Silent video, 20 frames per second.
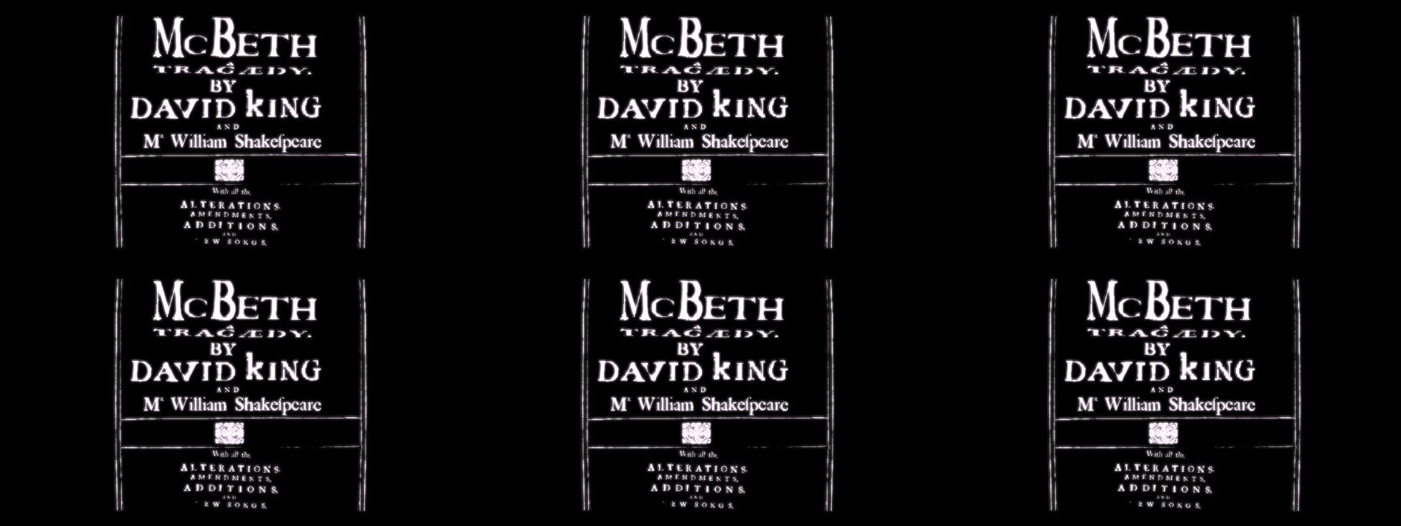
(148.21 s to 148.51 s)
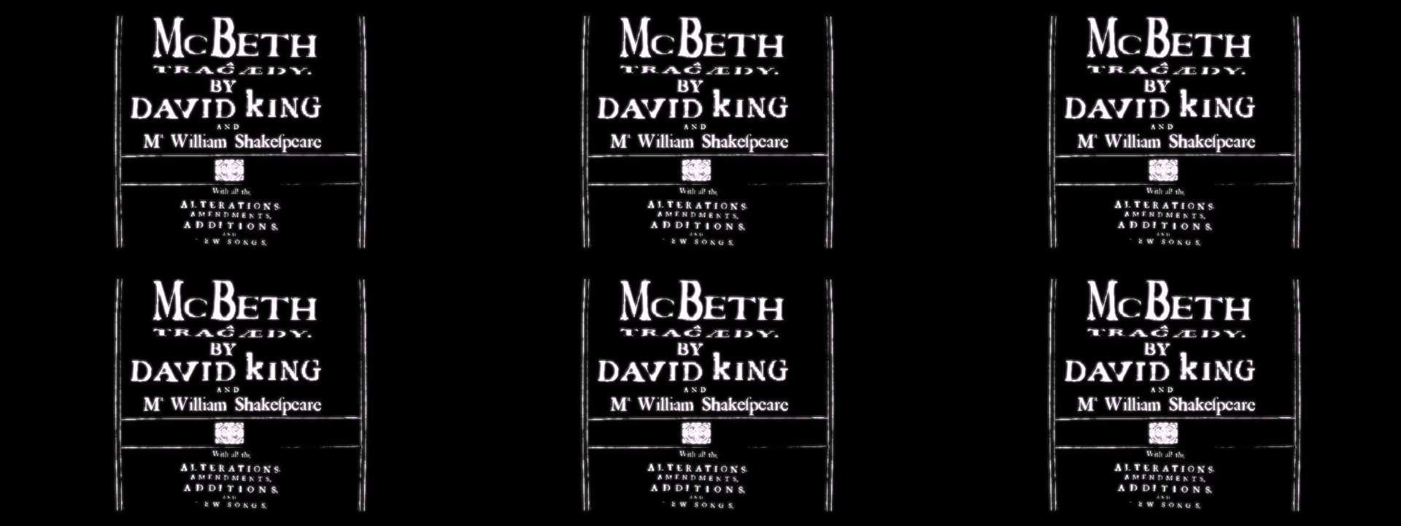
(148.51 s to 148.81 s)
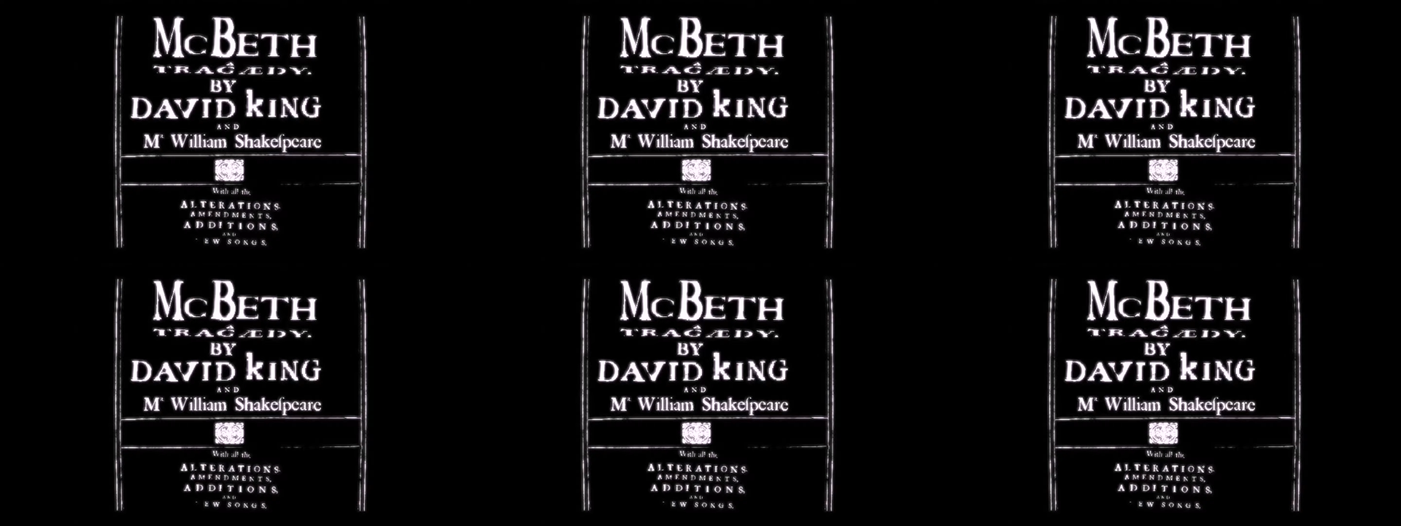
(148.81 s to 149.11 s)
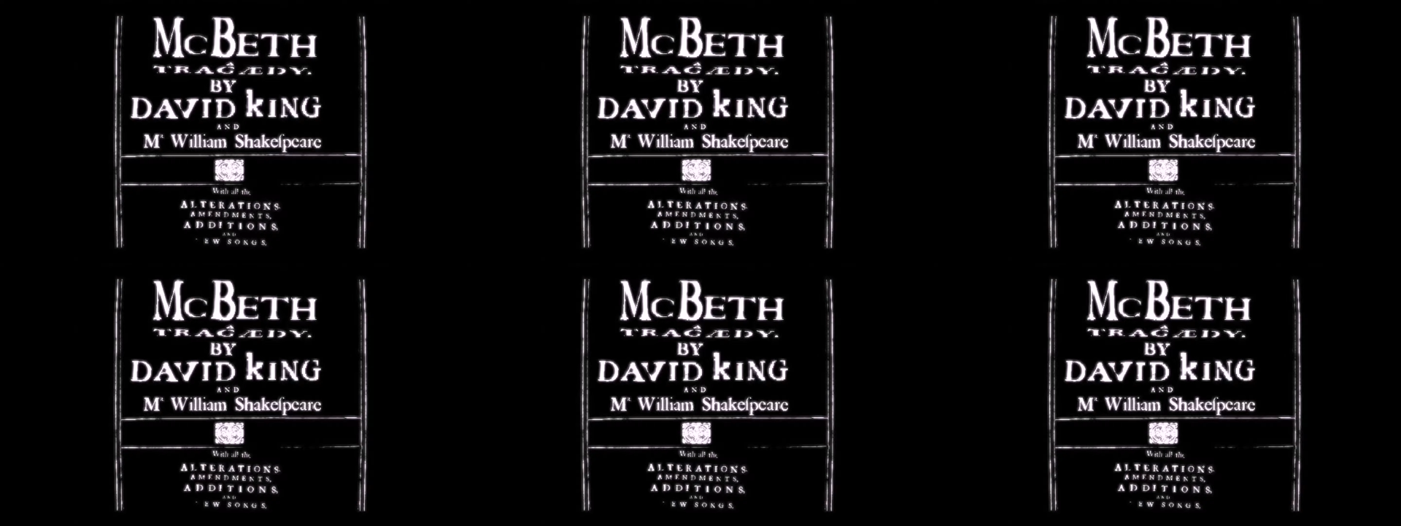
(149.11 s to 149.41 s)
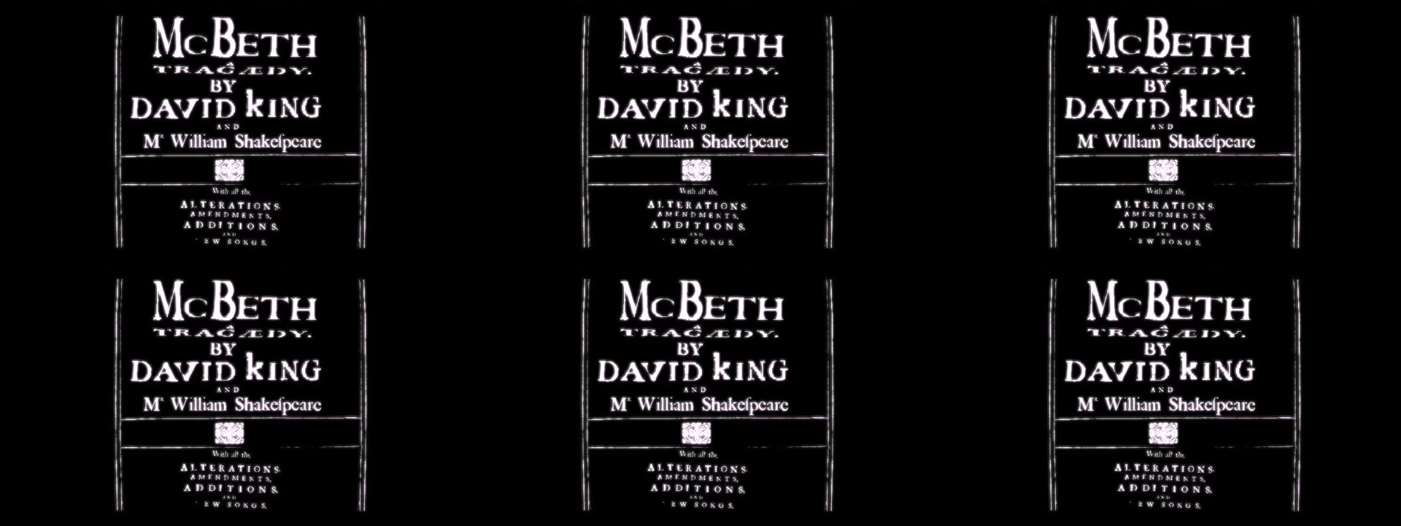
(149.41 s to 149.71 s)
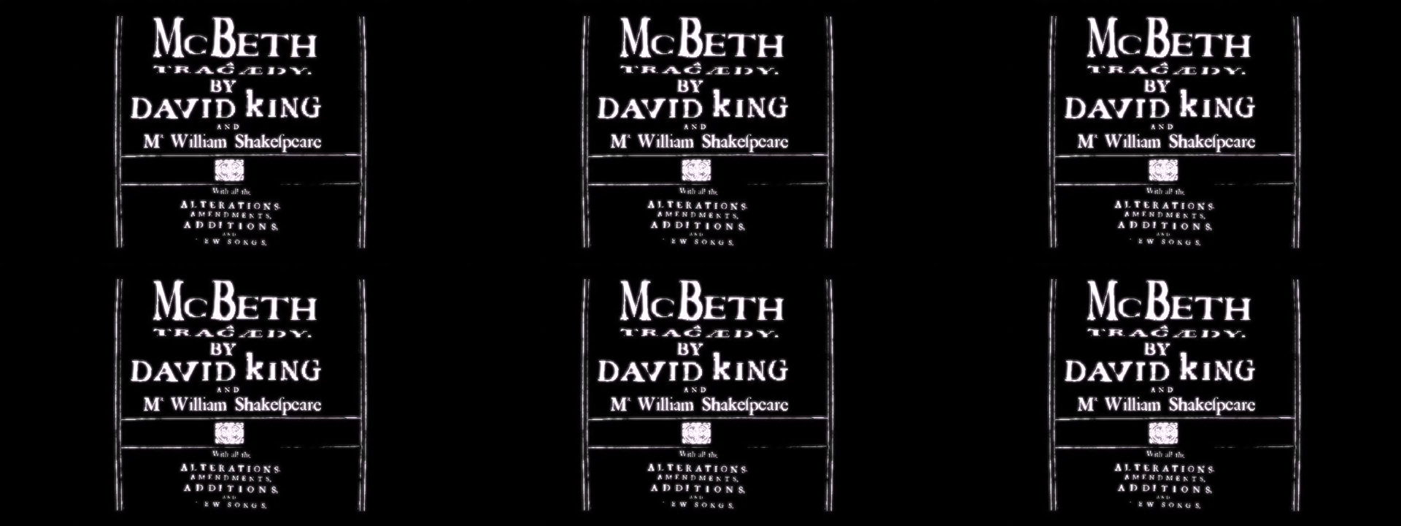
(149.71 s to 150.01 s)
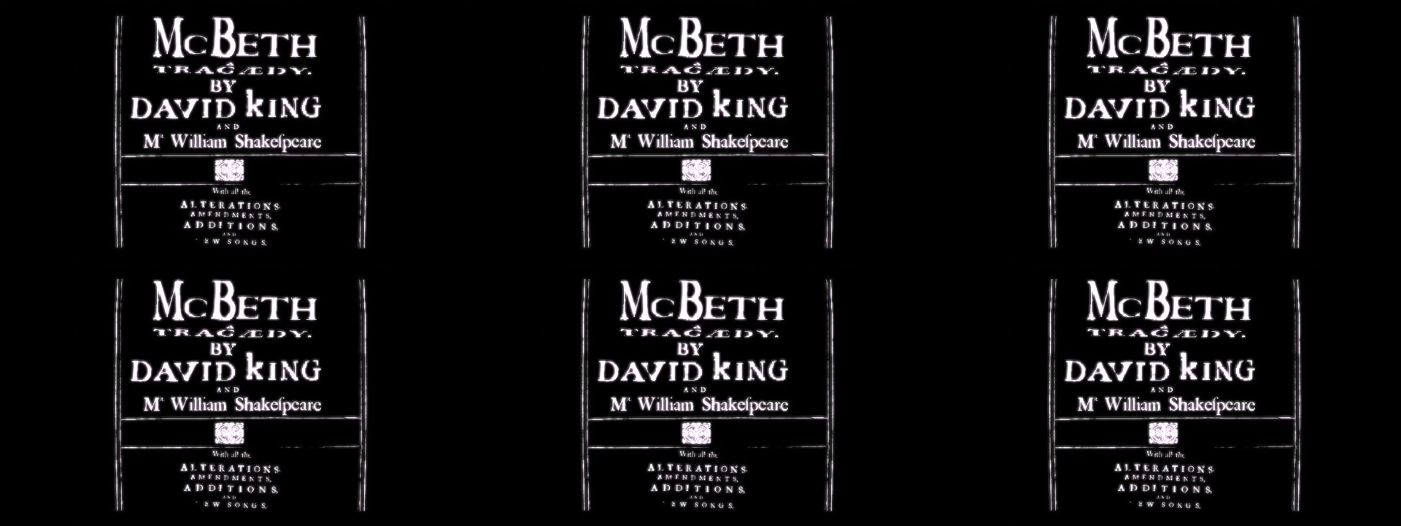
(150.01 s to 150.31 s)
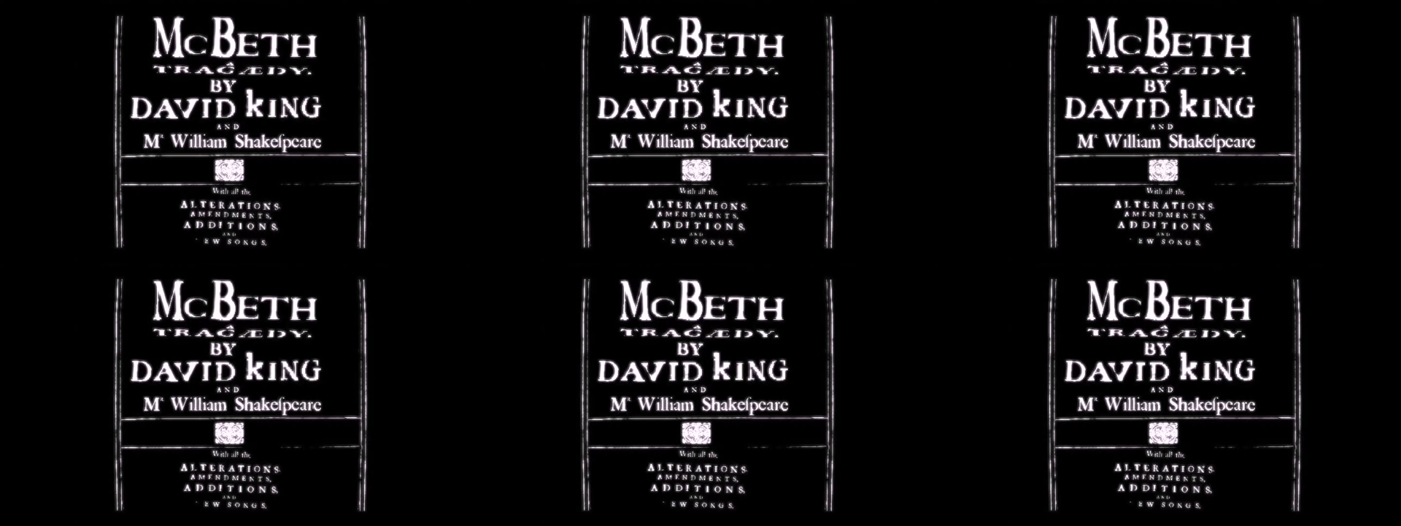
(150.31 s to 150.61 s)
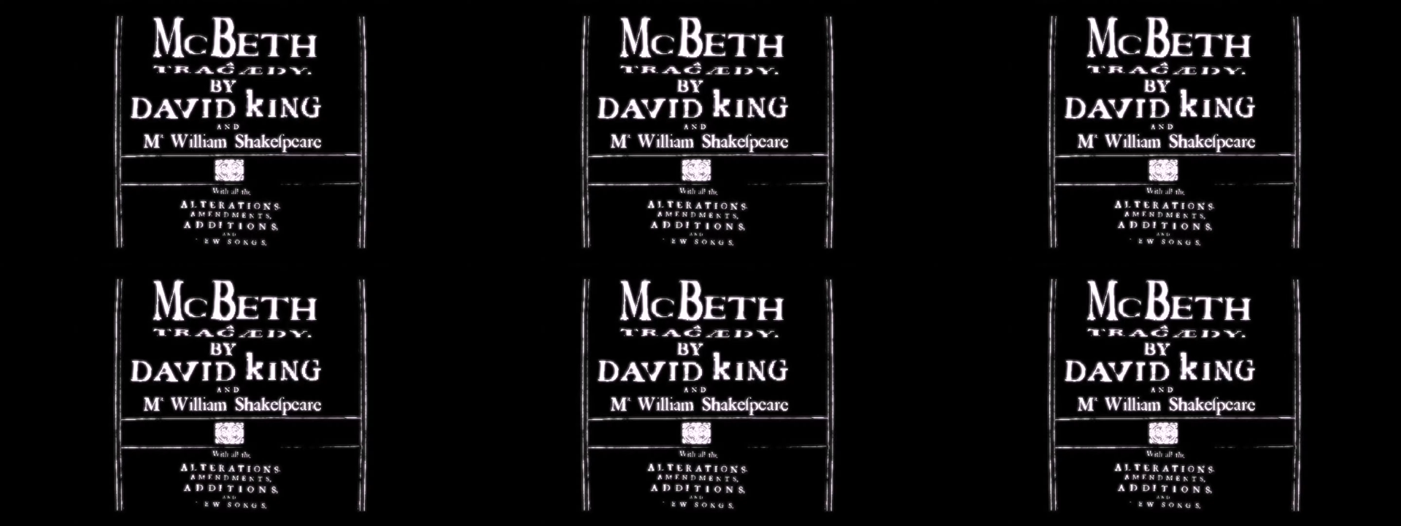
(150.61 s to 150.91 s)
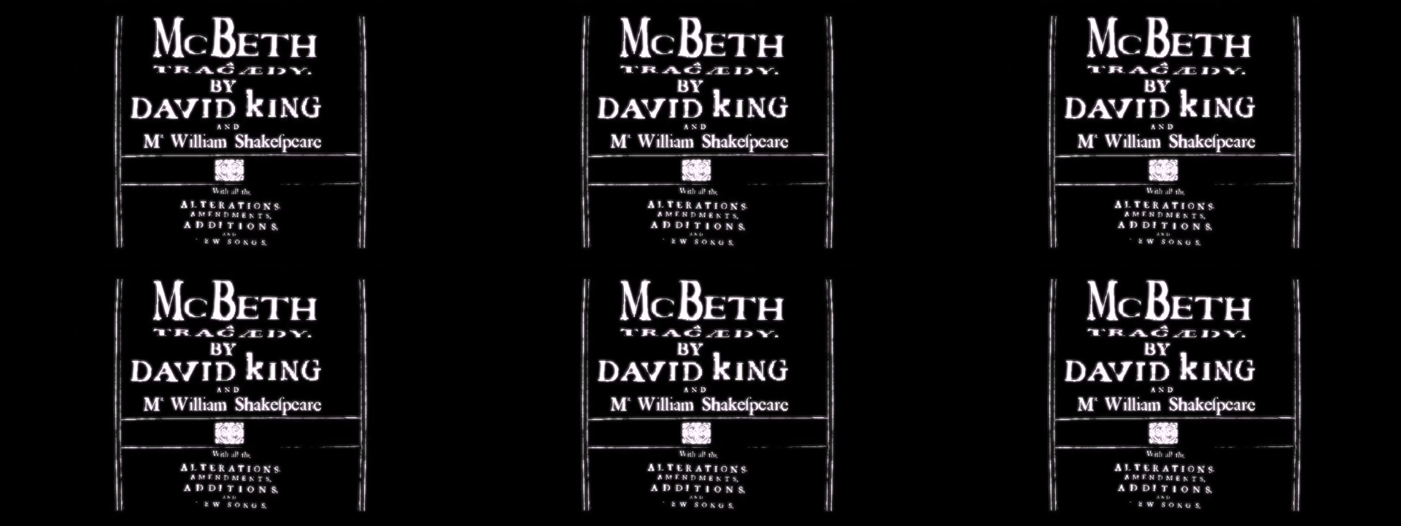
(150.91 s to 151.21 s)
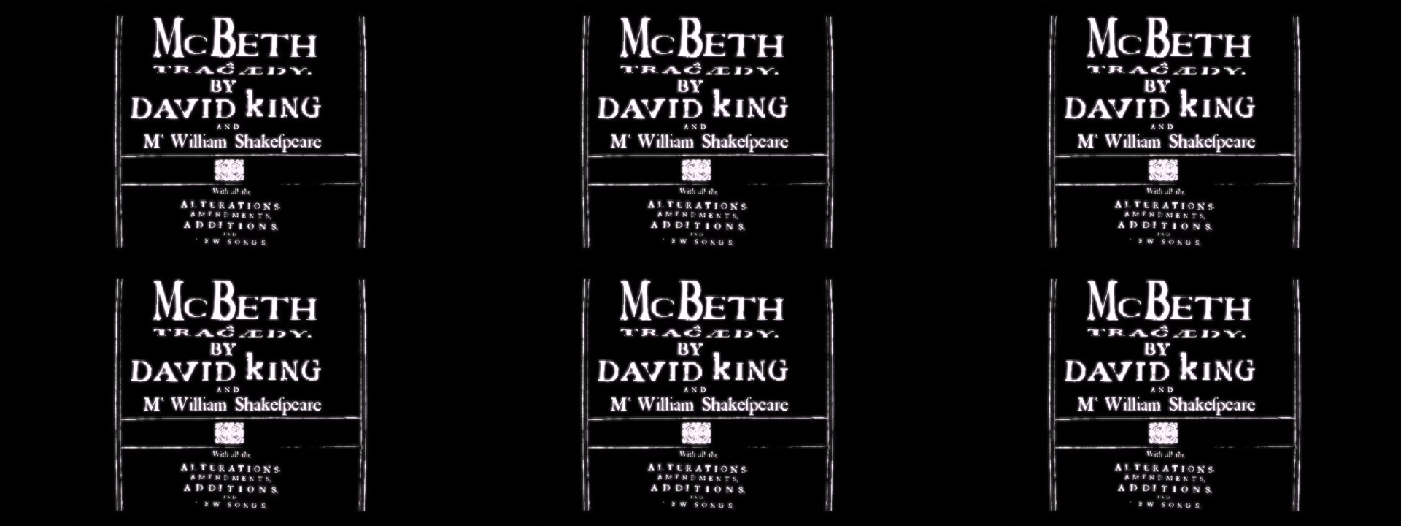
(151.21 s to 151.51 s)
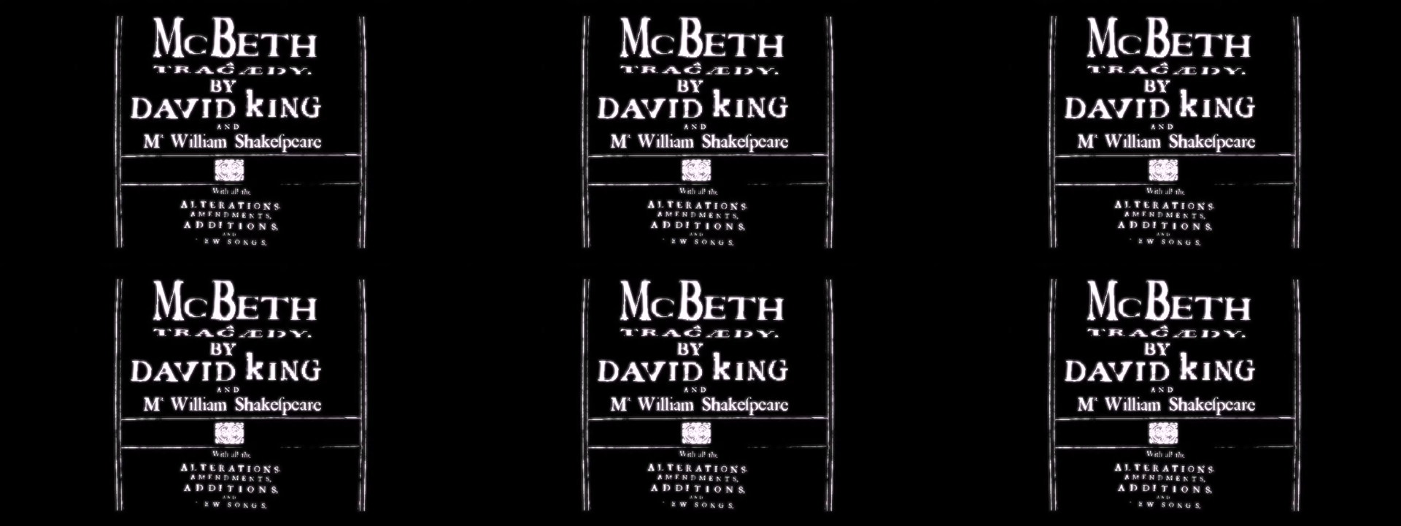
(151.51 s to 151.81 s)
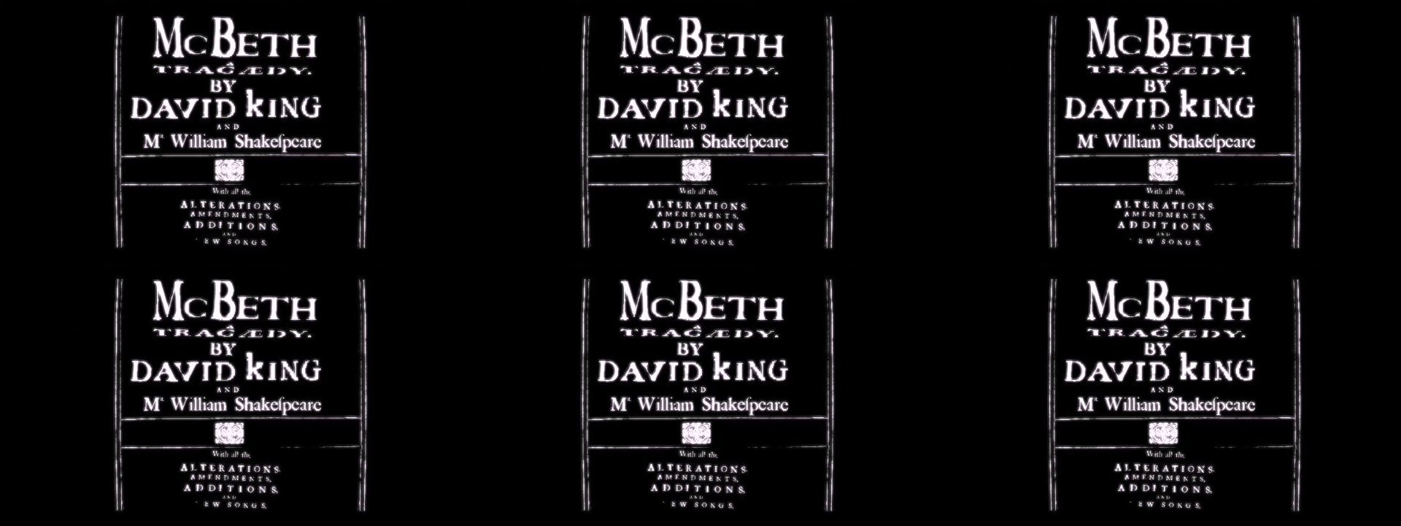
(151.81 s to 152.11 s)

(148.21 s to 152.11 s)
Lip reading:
No face is visible, so there are no lips to read.